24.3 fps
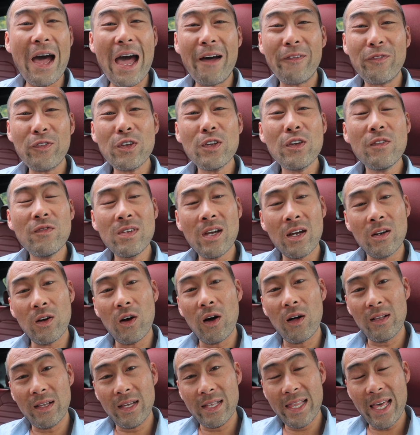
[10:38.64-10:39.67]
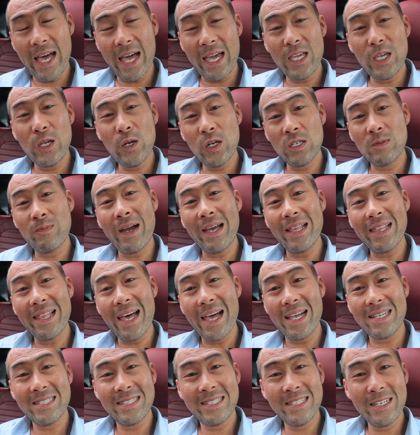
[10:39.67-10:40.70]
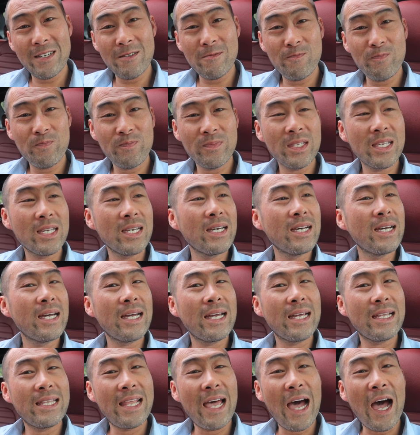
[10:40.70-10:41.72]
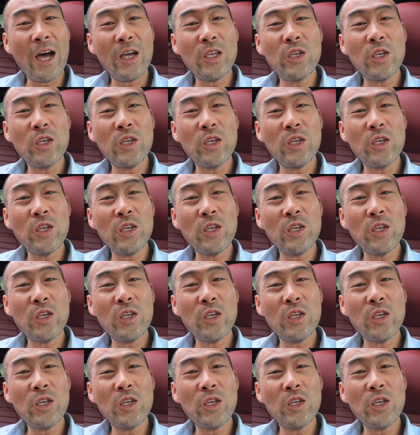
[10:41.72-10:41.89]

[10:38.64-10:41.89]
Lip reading: After you've done all of that, here's my last tip. Now